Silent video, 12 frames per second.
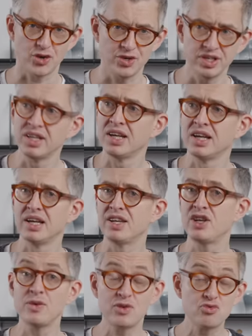own,
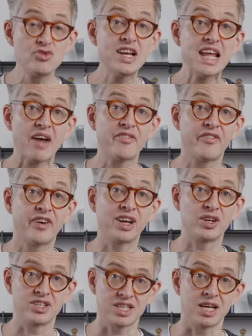you'd really have a
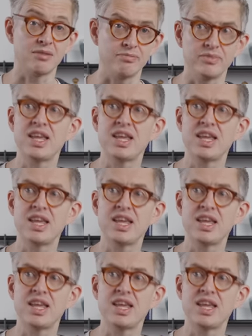very good time.